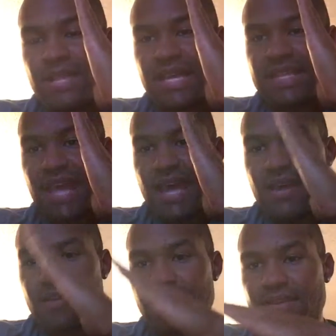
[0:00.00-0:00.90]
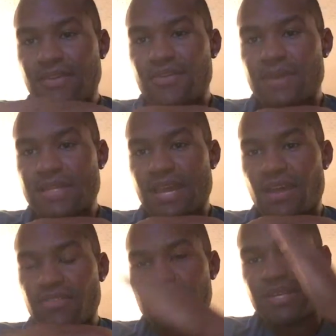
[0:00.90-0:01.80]
like that and go back
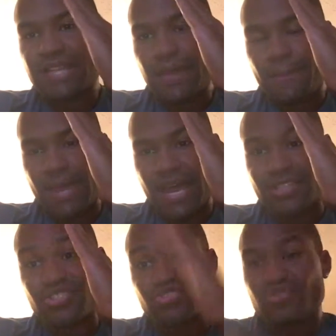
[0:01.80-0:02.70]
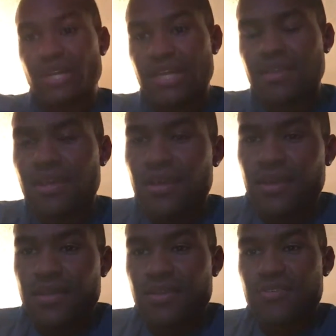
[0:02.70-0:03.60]
down. You want that back straight.
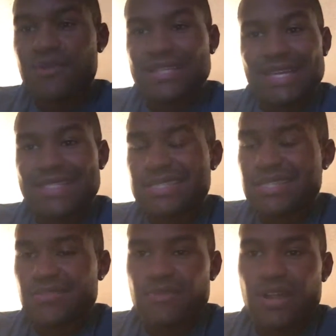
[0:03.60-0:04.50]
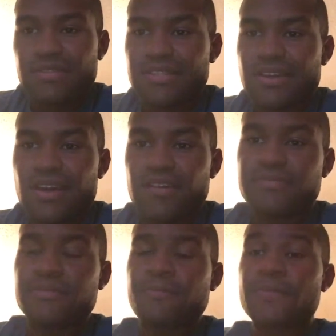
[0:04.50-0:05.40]
You don't want that shit rounded off.